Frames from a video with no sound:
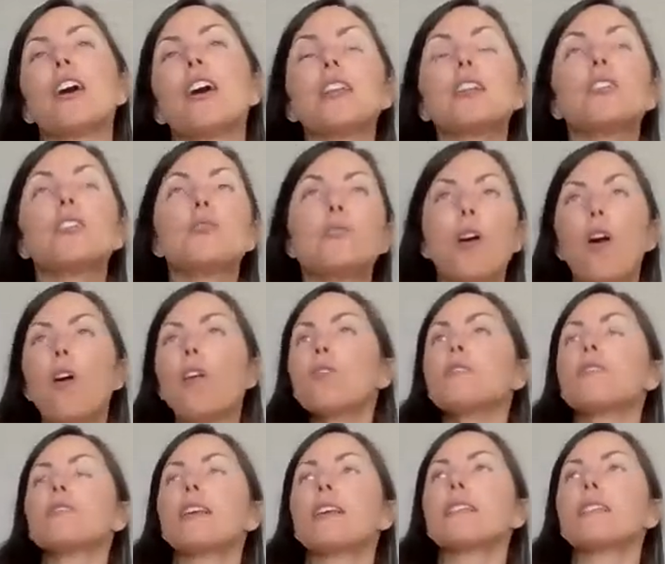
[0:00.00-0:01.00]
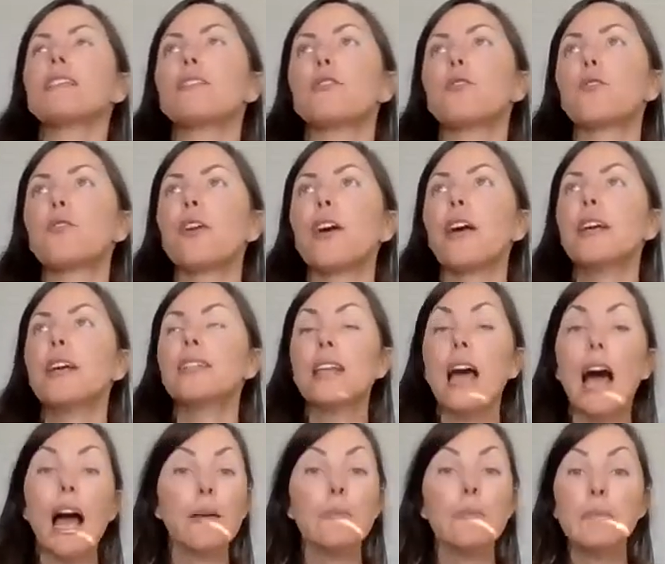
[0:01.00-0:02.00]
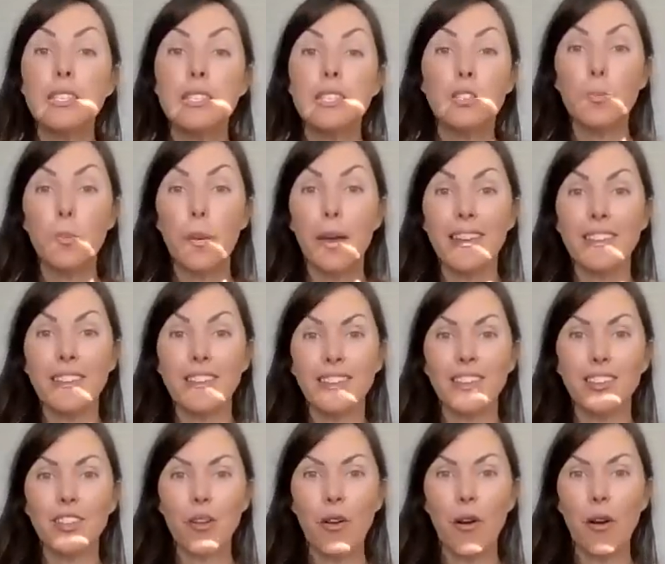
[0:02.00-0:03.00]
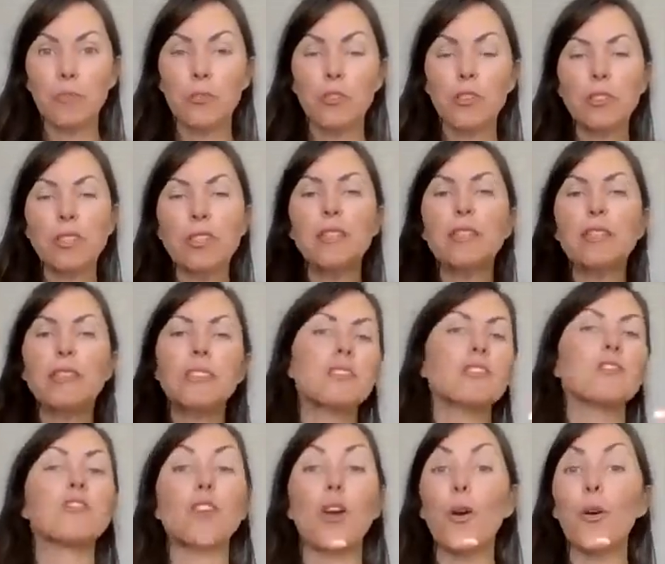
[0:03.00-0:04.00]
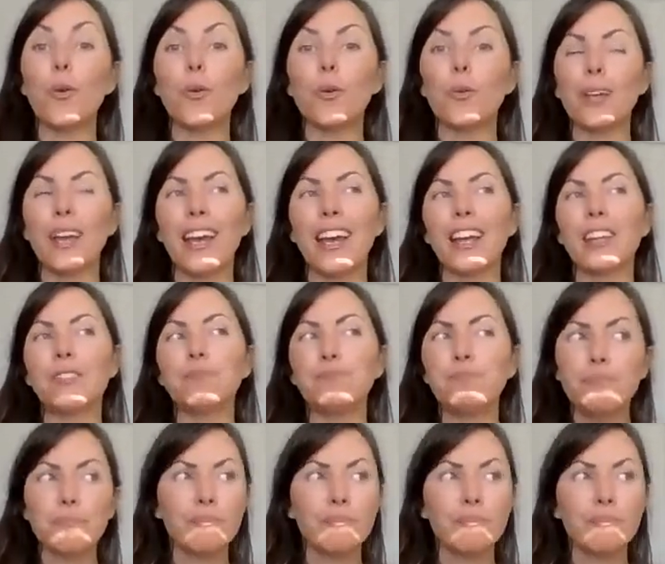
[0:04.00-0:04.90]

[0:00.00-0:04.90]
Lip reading: I lose all sense of time and space, you know, I'm just in the zone.